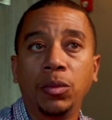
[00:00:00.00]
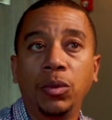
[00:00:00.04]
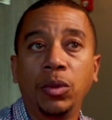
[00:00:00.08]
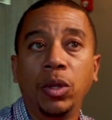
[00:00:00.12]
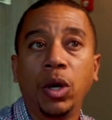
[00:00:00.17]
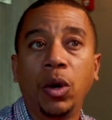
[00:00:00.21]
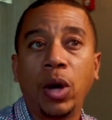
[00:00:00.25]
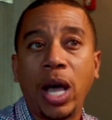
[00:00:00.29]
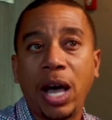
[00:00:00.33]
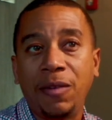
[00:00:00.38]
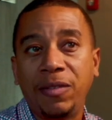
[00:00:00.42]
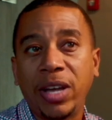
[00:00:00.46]

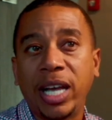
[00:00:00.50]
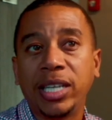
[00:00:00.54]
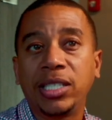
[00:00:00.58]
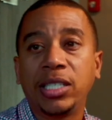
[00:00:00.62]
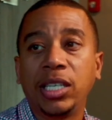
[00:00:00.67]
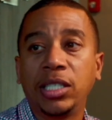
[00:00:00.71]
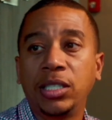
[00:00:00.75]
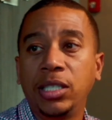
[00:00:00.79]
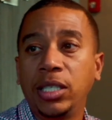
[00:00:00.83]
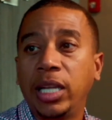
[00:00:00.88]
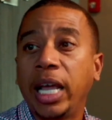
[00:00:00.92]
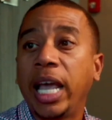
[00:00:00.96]
they'll have
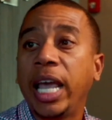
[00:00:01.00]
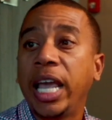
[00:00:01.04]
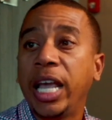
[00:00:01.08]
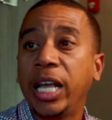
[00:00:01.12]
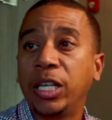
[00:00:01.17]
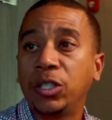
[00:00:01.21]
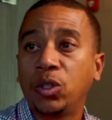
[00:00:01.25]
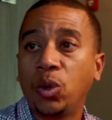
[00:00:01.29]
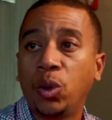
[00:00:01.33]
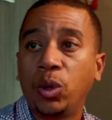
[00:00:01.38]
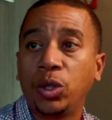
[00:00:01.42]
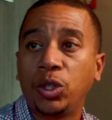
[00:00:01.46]
access to the
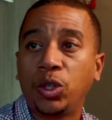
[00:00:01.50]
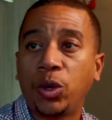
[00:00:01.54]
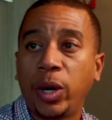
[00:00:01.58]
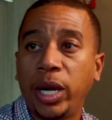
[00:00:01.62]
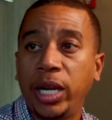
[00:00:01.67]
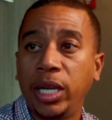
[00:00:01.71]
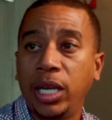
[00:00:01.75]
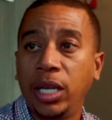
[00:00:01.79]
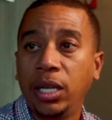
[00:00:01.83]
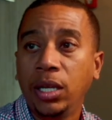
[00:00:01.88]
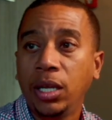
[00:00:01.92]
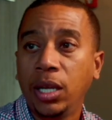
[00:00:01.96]
hands-on
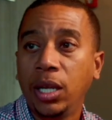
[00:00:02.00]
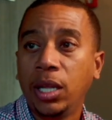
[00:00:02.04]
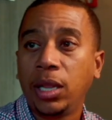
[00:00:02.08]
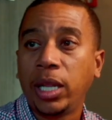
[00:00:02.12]
training,